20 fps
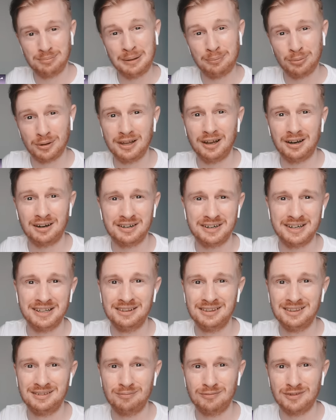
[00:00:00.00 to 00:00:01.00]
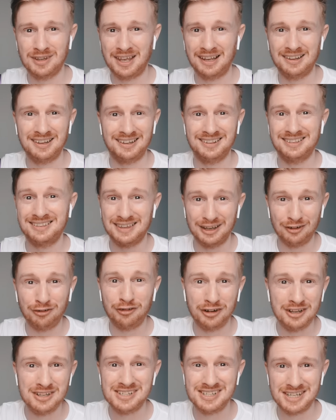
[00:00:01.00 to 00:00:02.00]
people that are in kind of
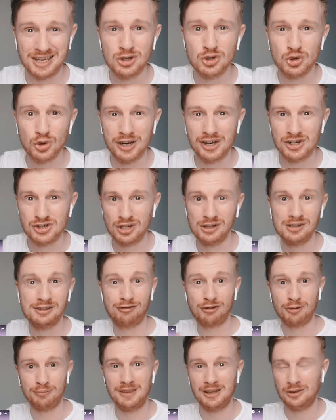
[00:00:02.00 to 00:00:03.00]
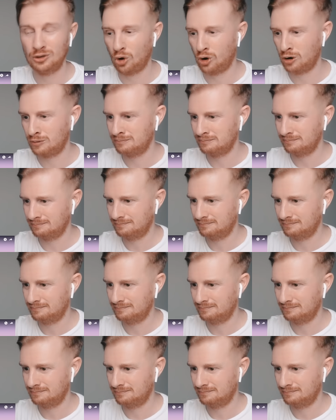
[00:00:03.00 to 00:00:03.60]
different situations from the norm.